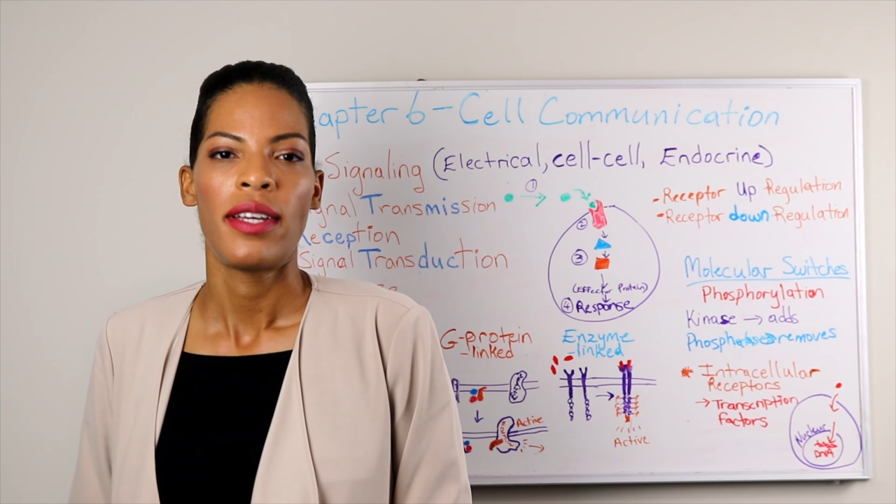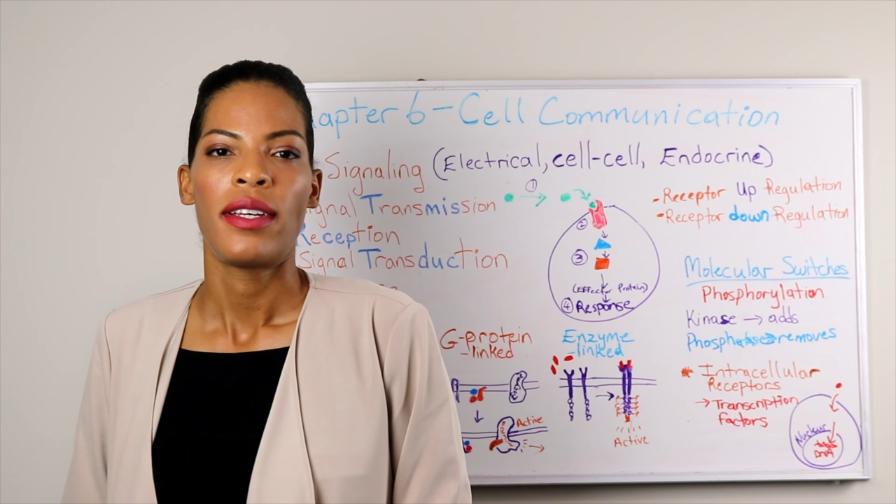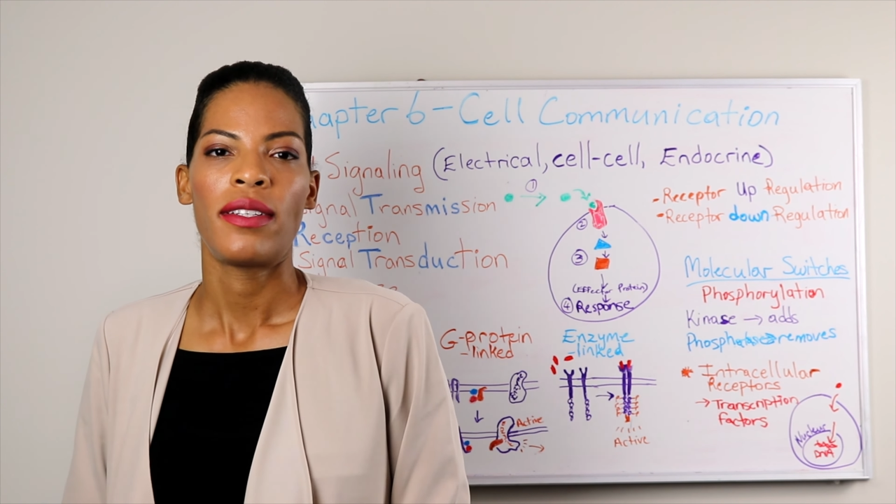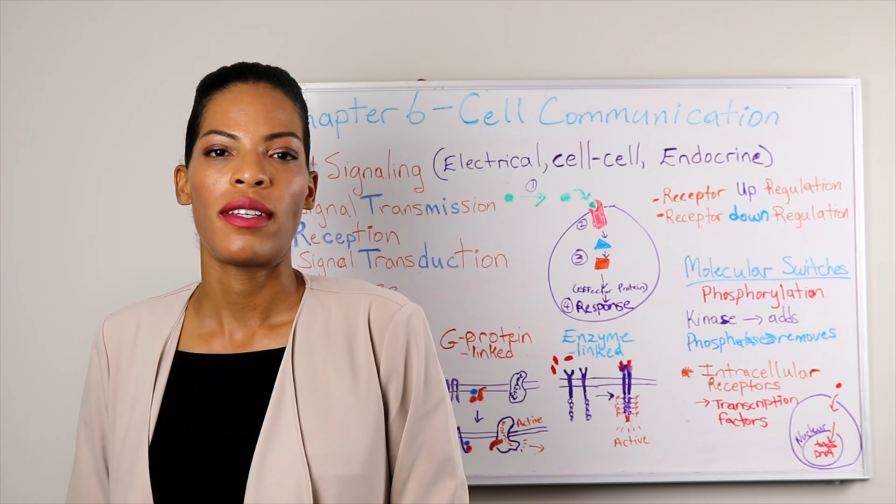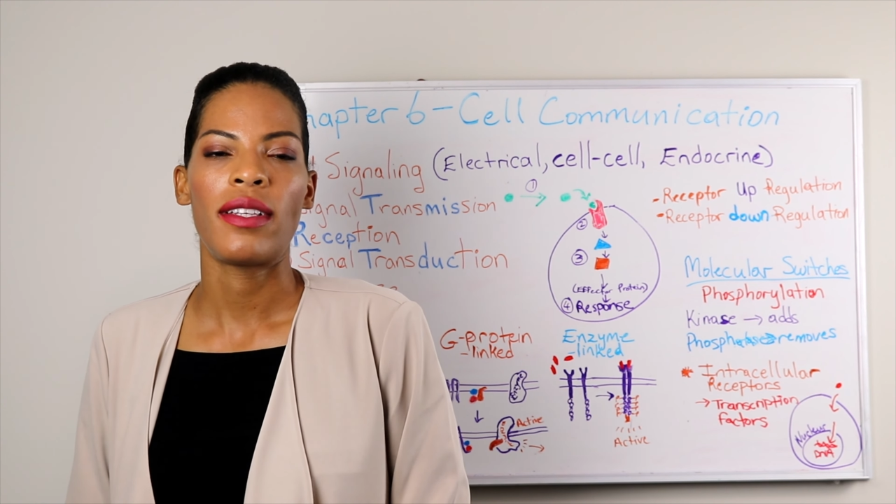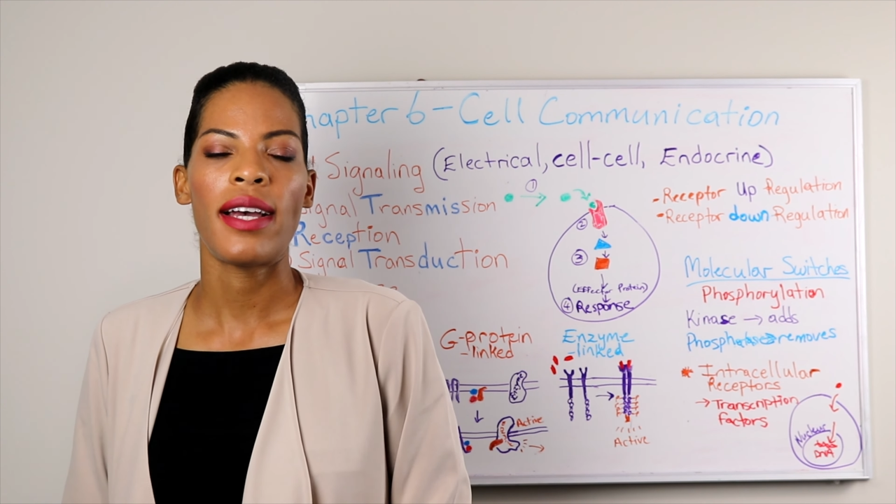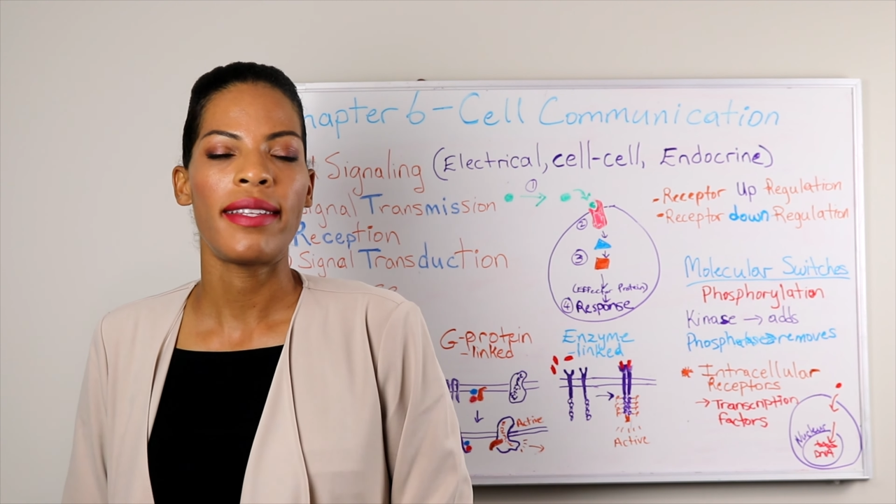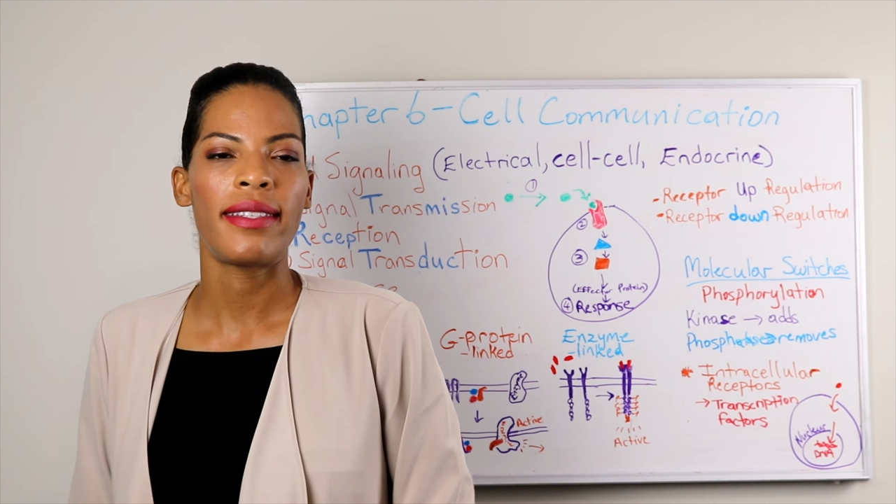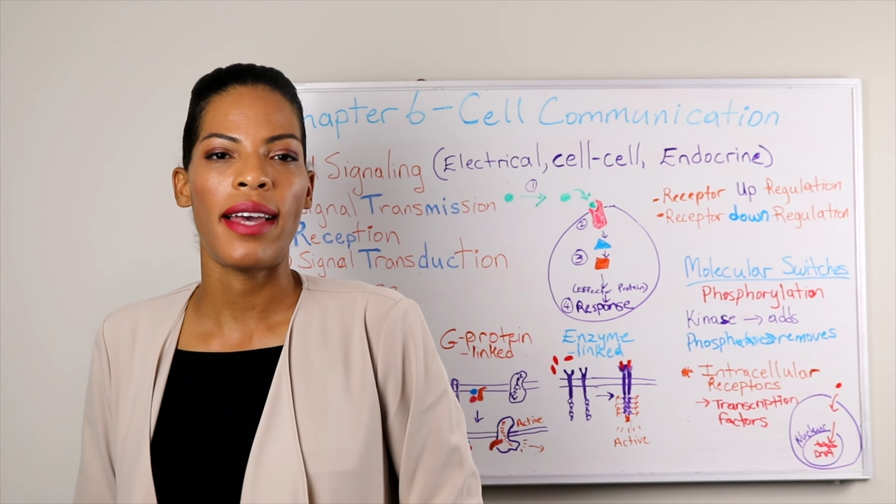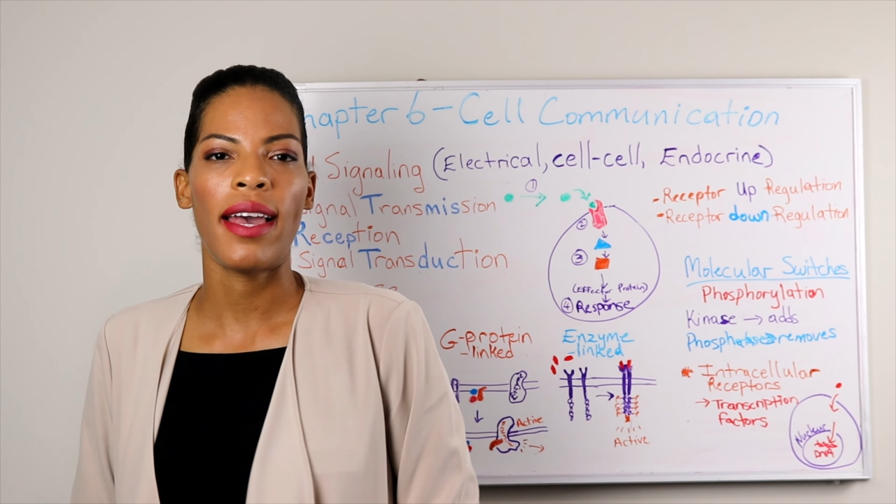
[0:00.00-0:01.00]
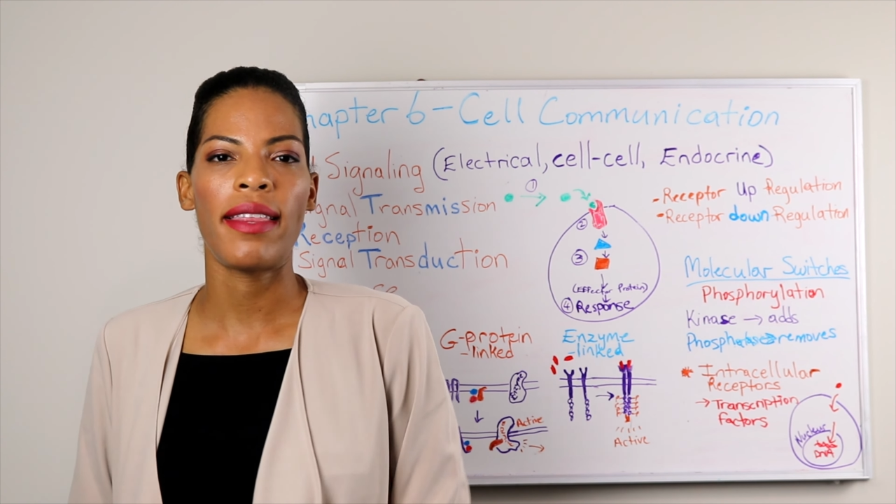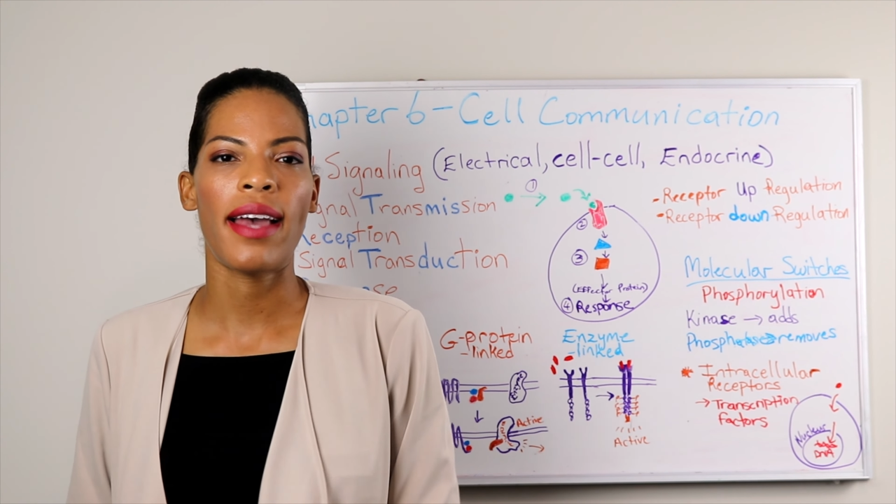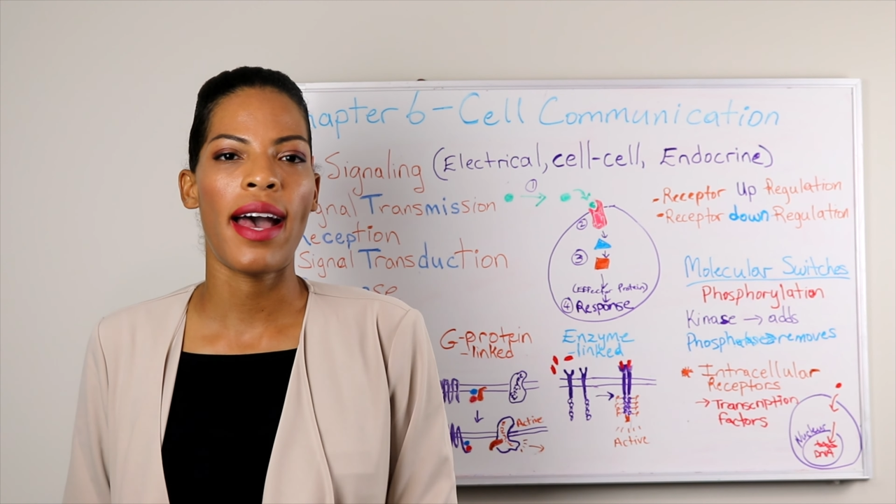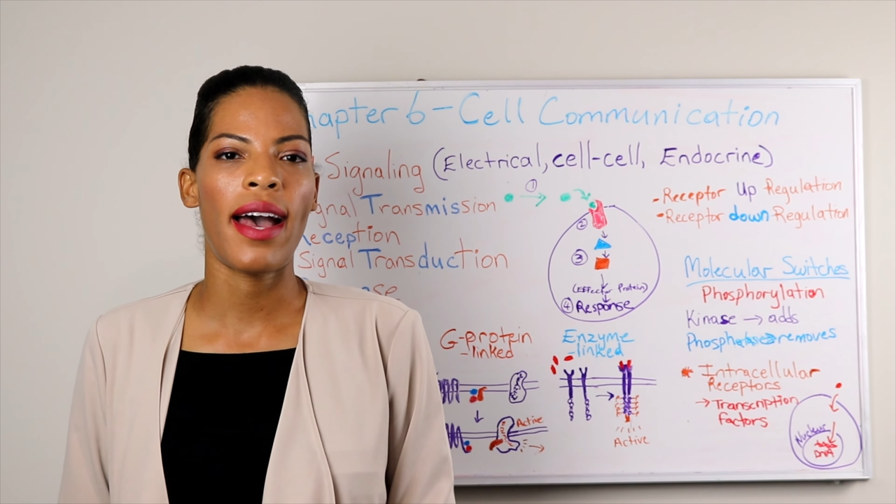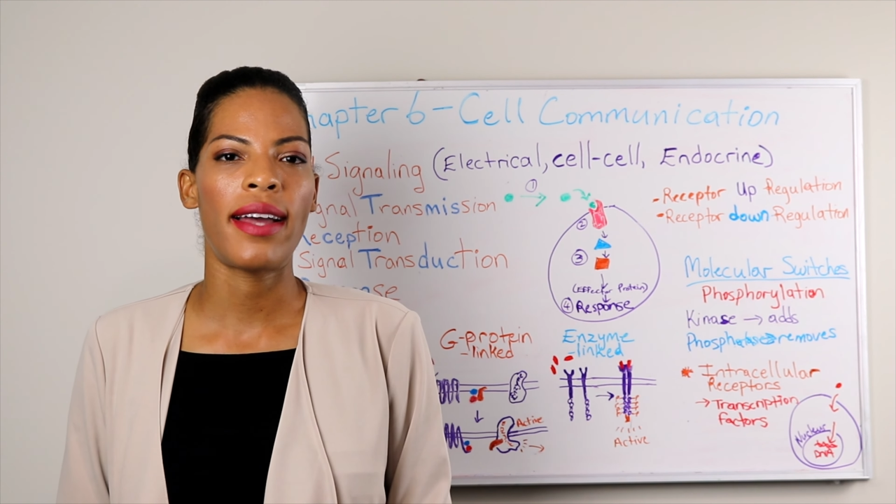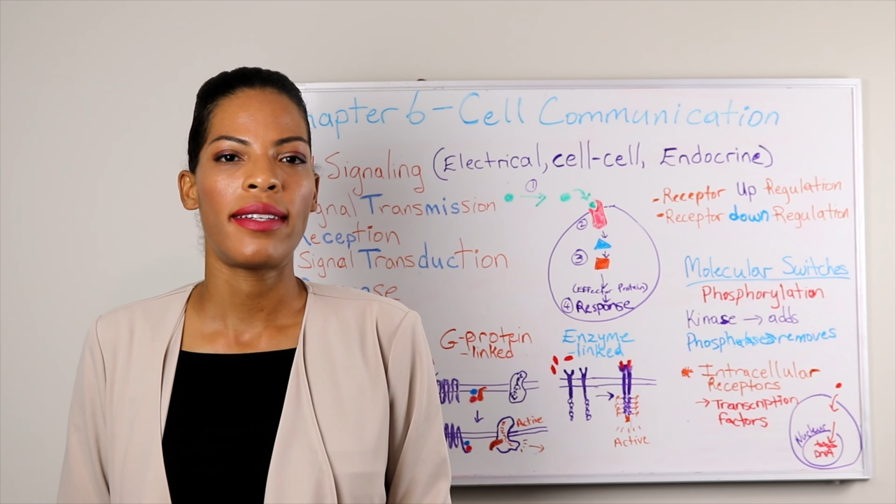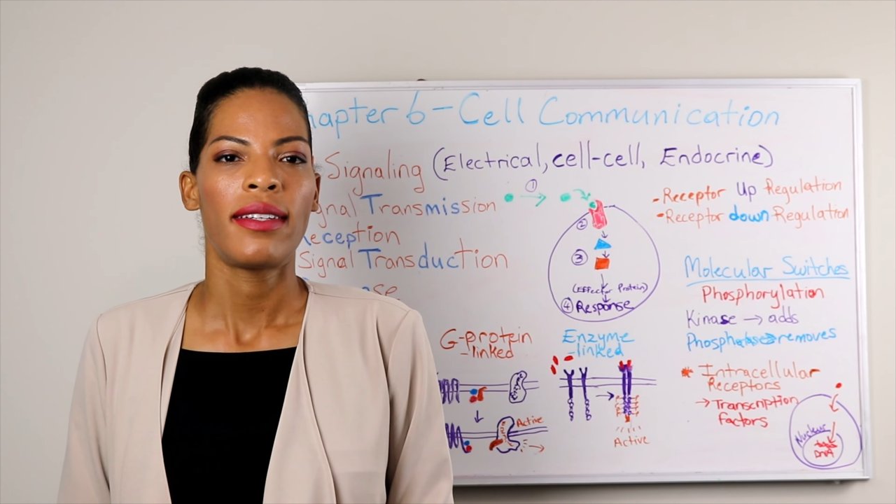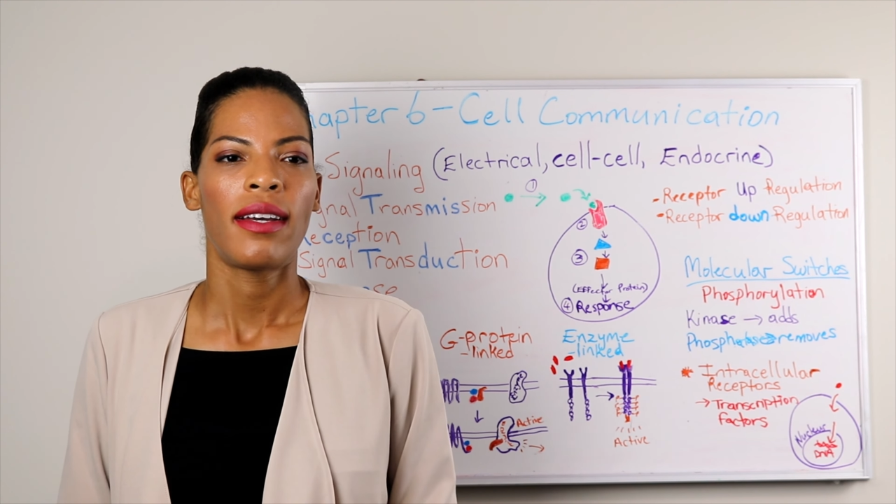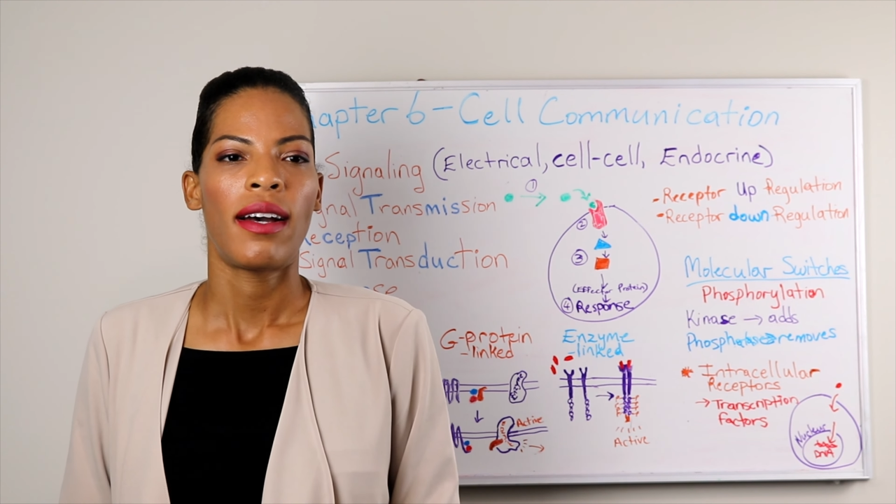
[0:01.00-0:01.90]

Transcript: So let's say that